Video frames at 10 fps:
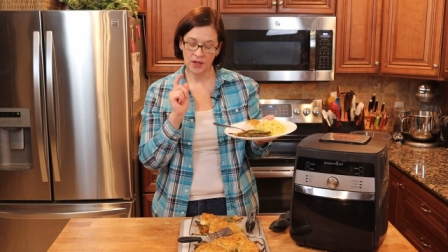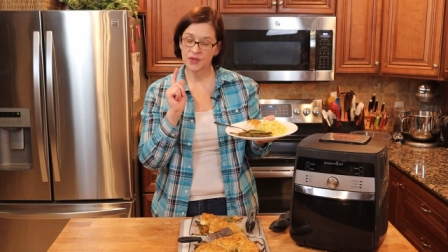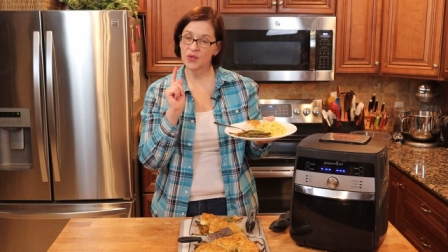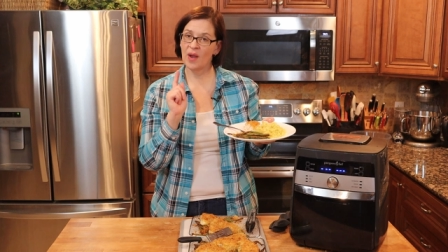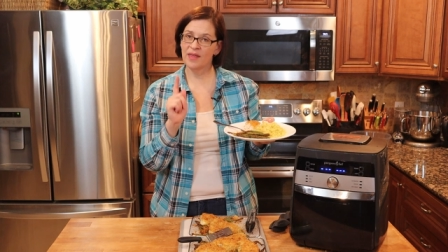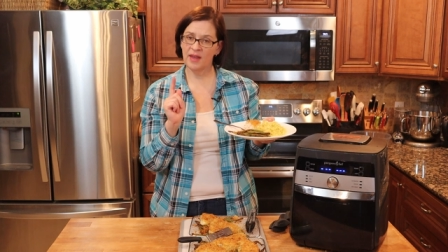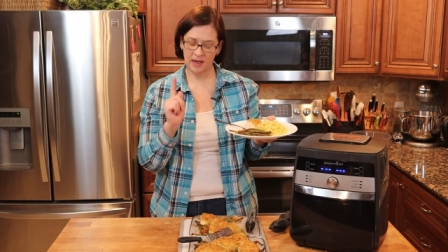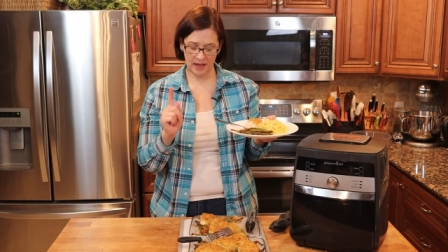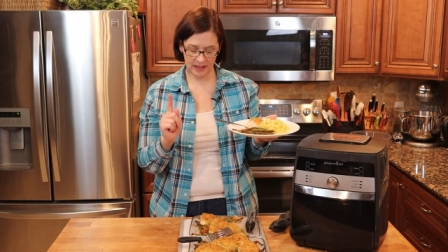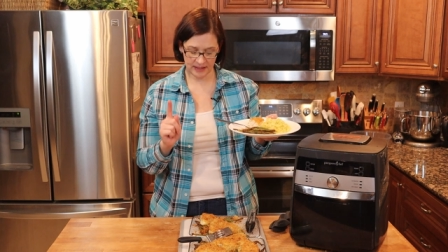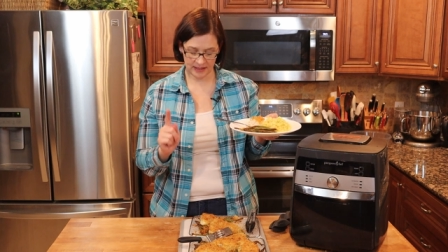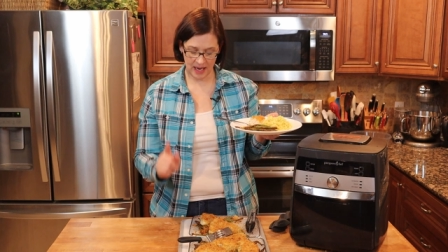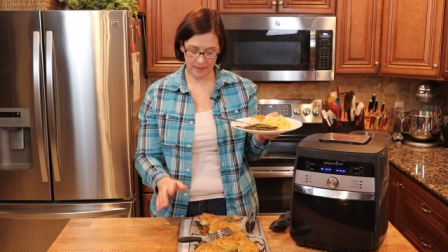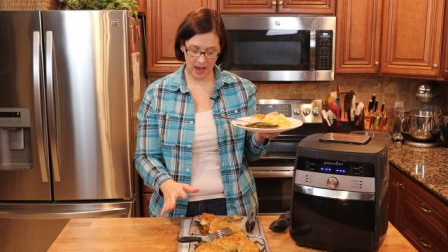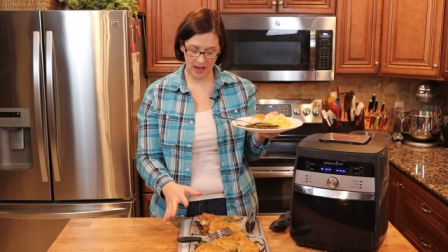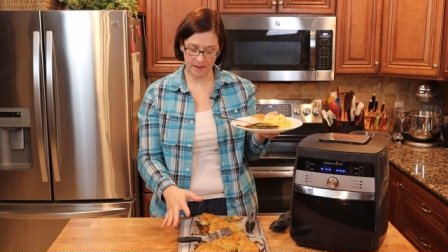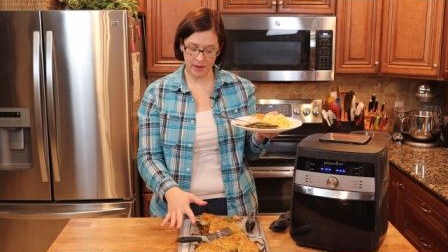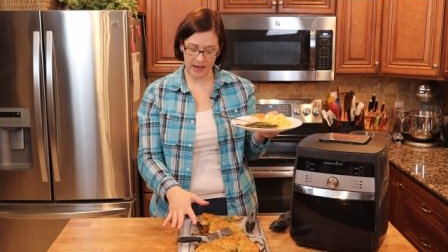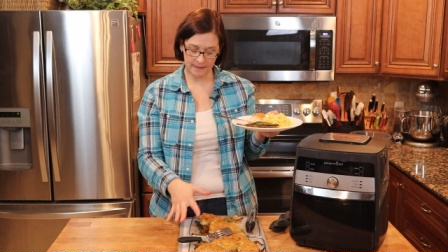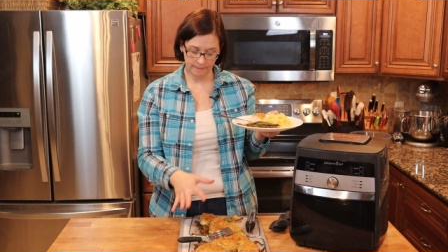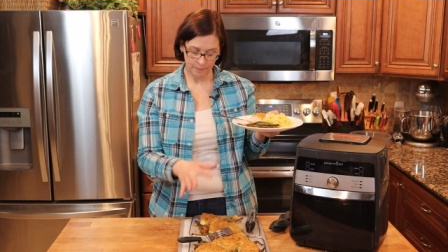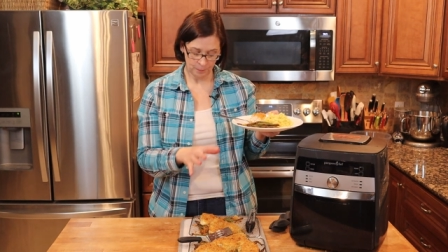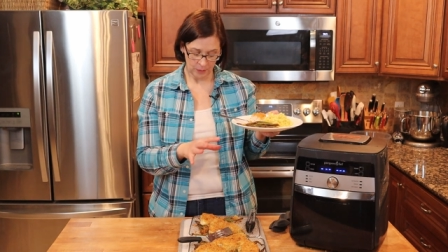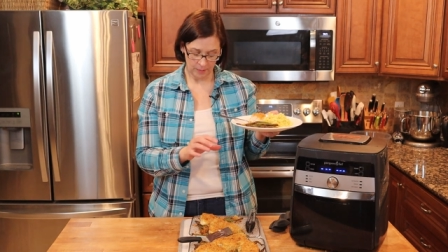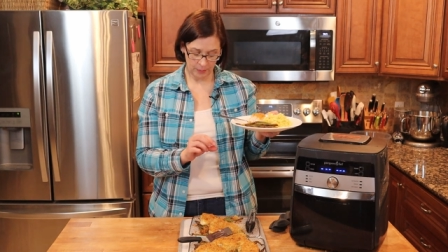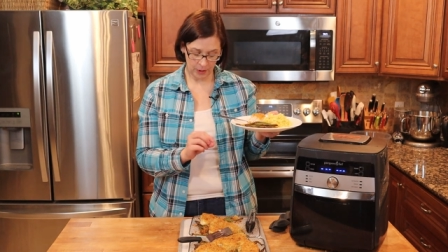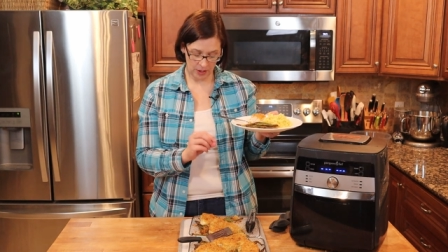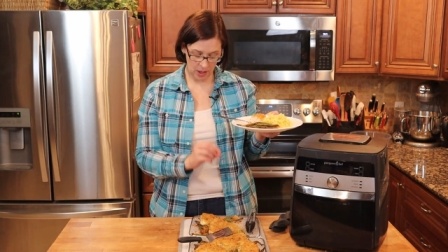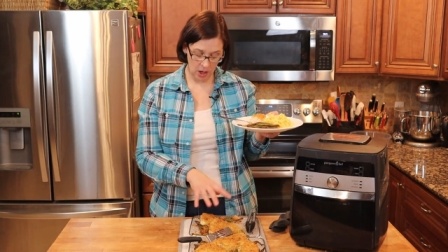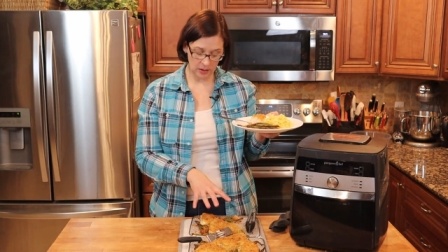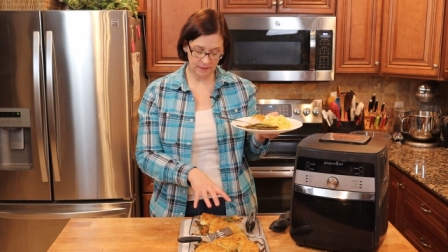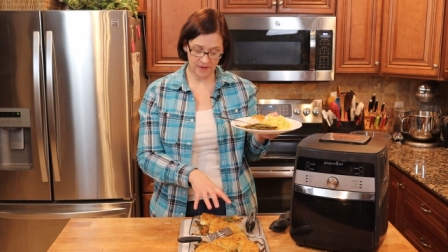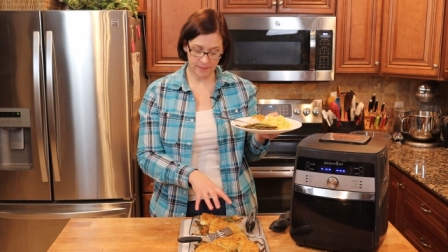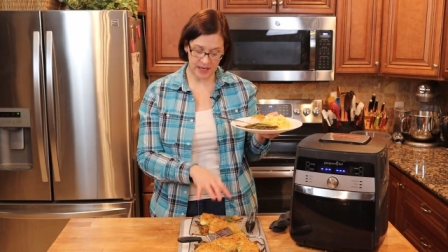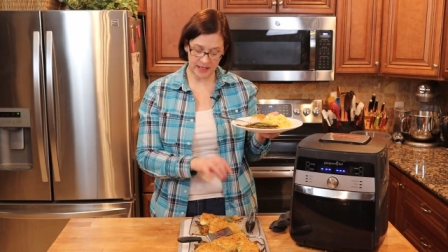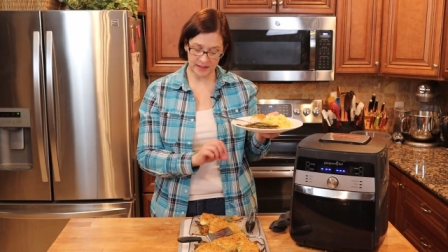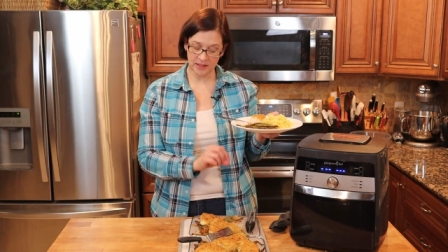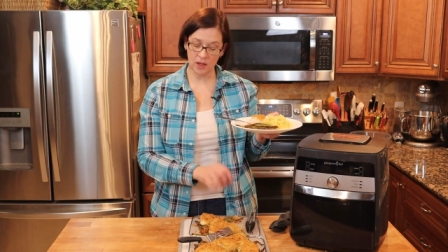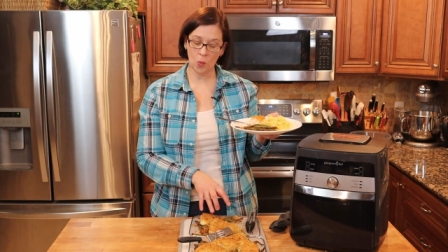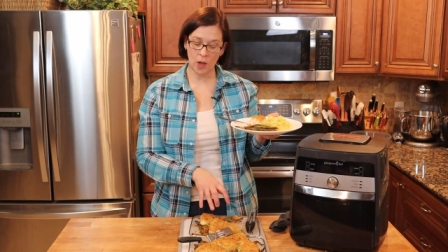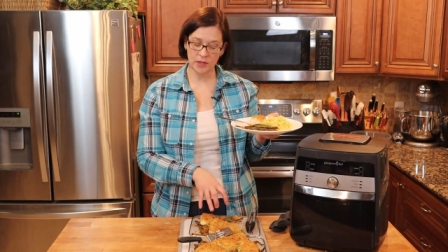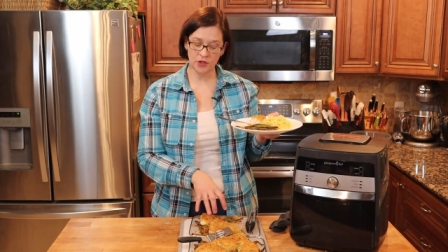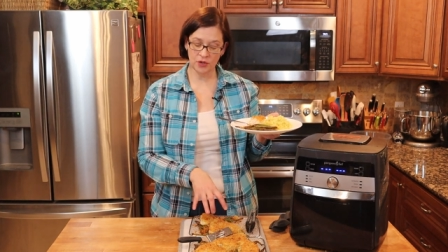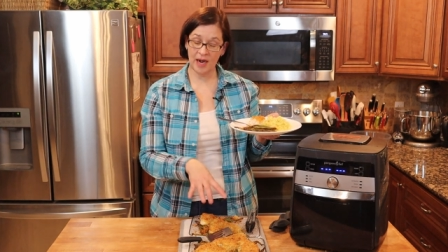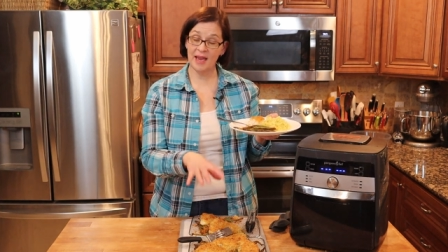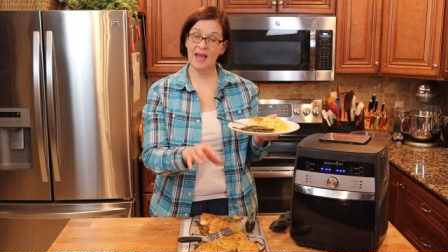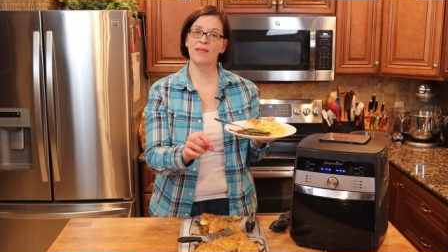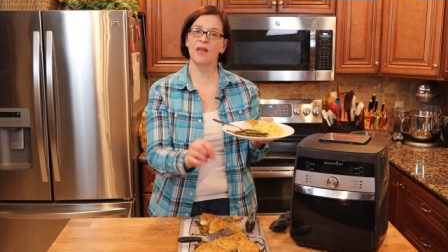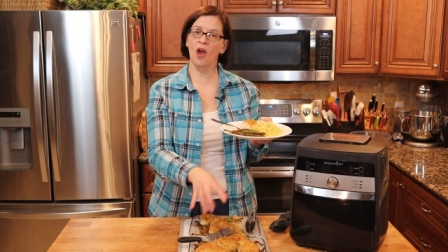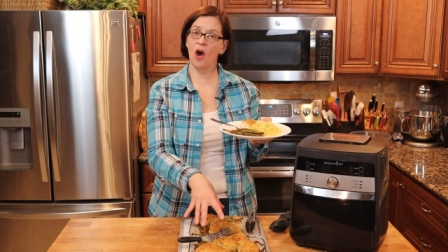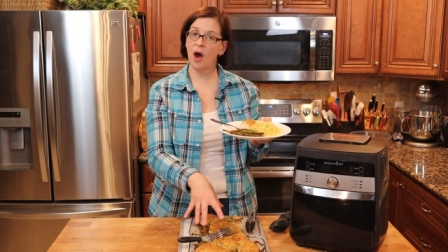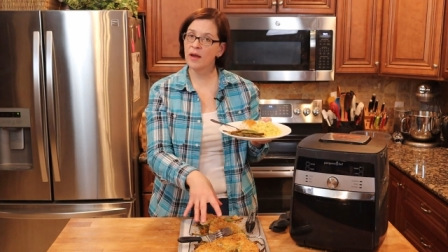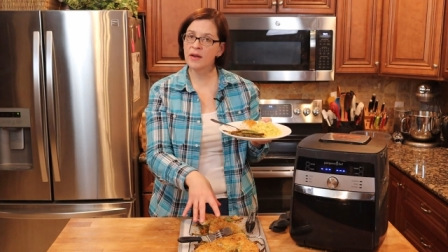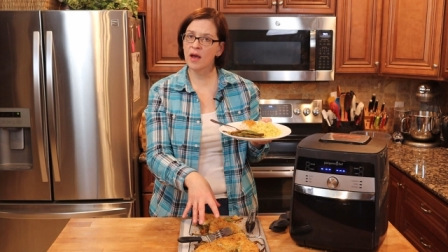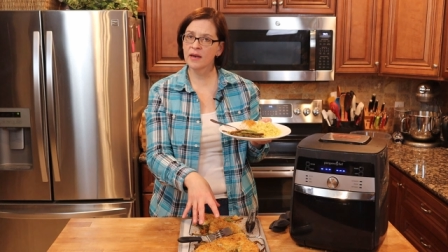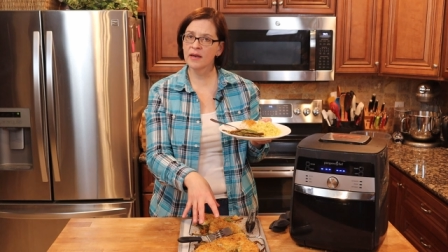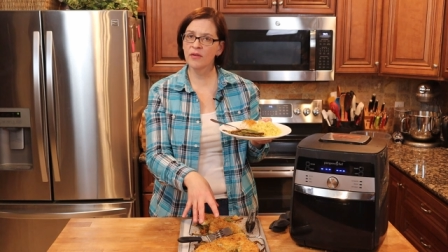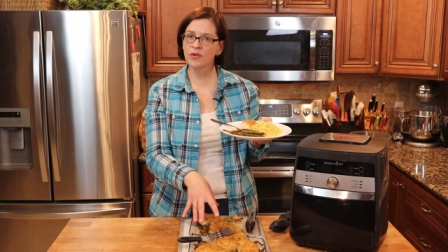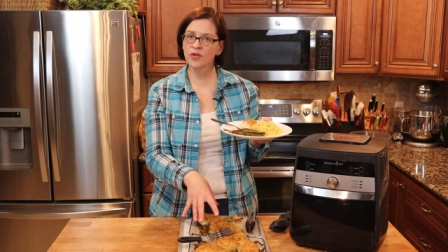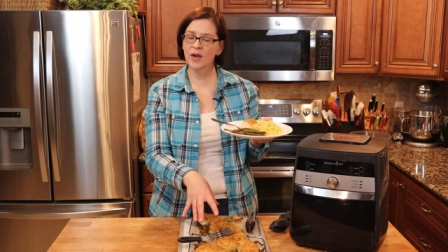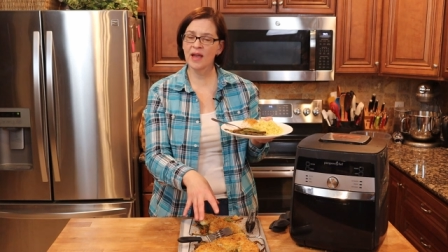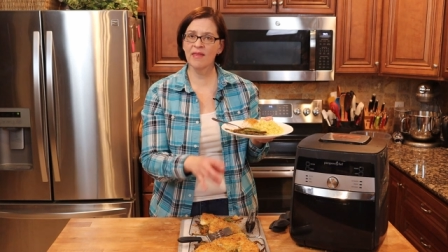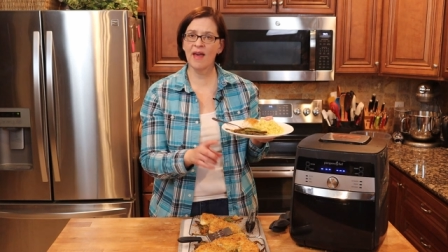So I think next time I might put all of the beans on one tray and the cod on another tray.